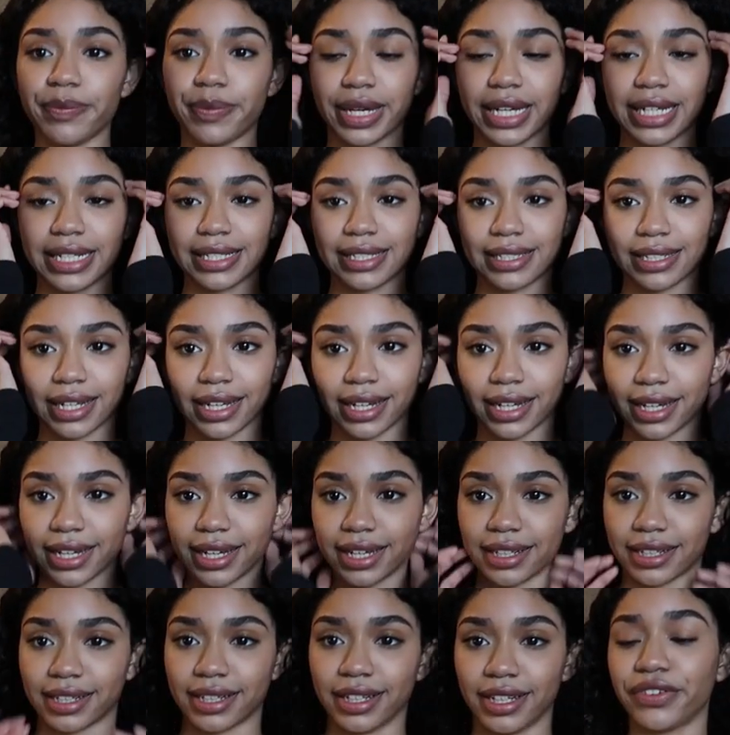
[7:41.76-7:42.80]

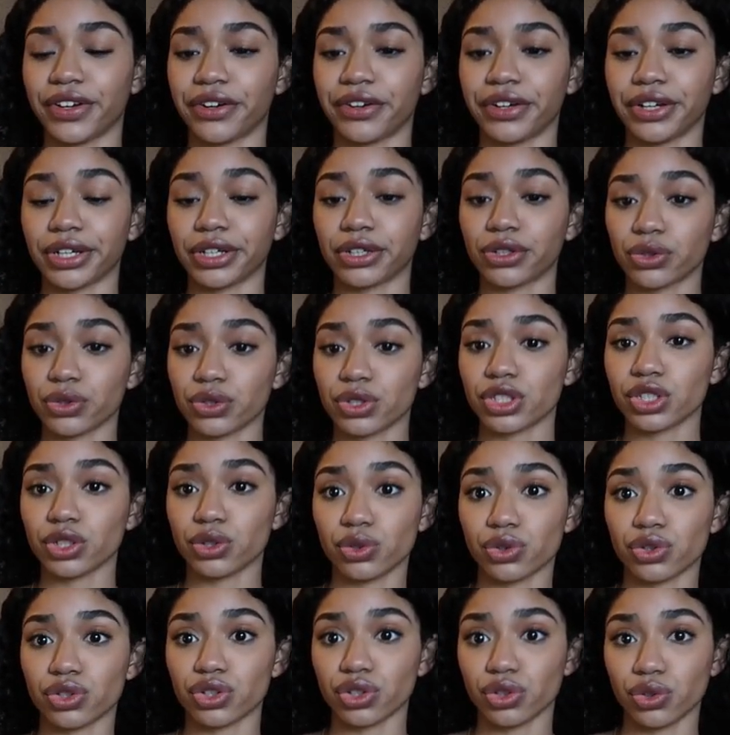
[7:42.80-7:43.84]
basic, very cutie
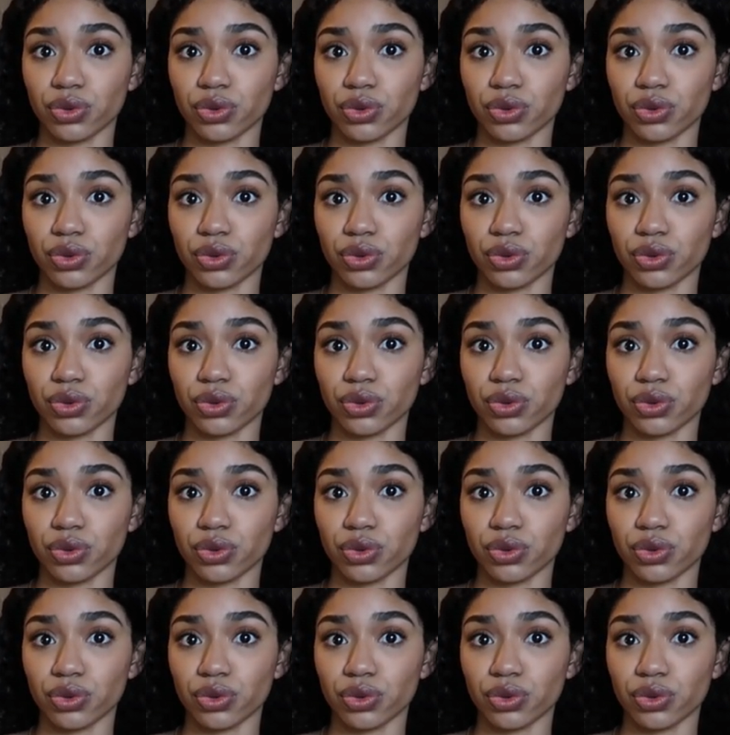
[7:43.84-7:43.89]
dootie